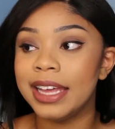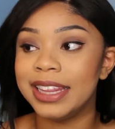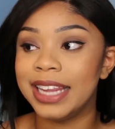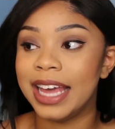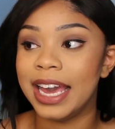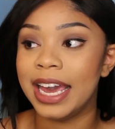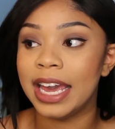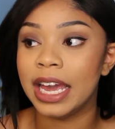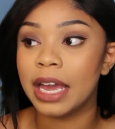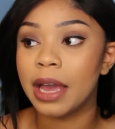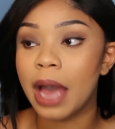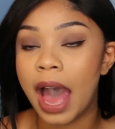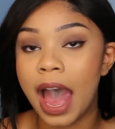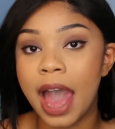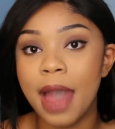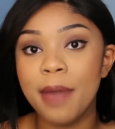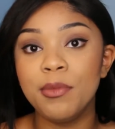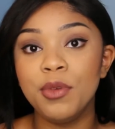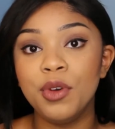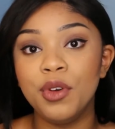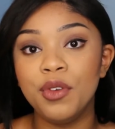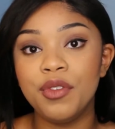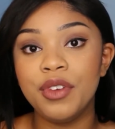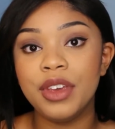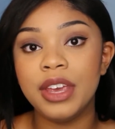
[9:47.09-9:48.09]
like
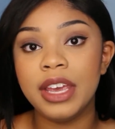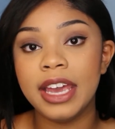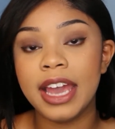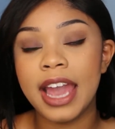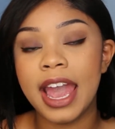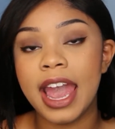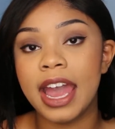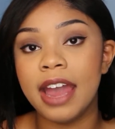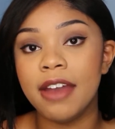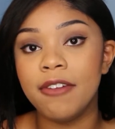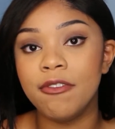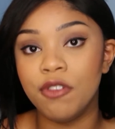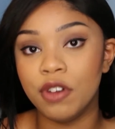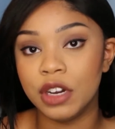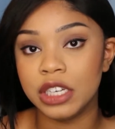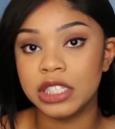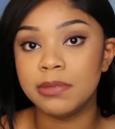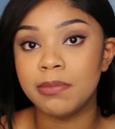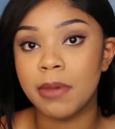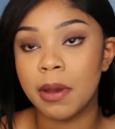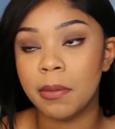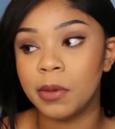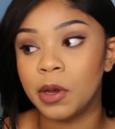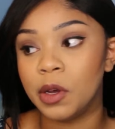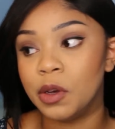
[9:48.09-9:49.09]
iMovie and
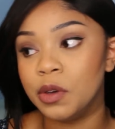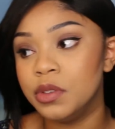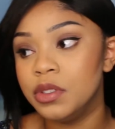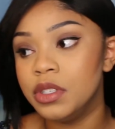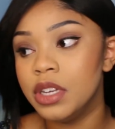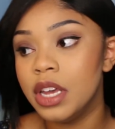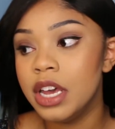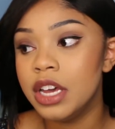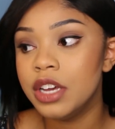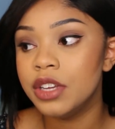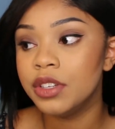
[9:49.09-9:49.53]
voice memos.